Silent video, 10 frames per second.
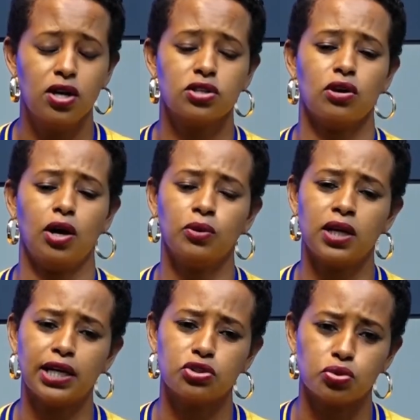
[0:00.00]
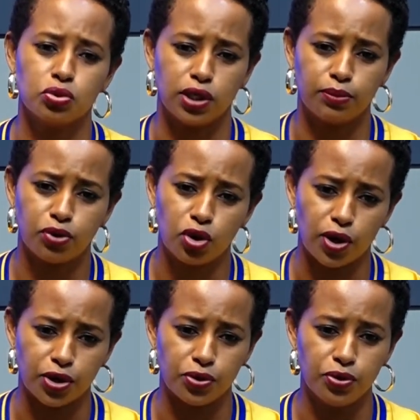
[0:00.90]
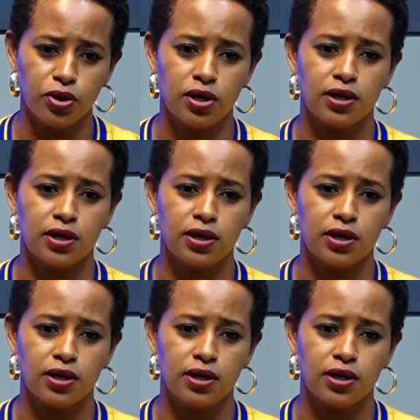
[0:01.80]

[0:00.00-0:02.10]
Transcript: So I would like to implore you,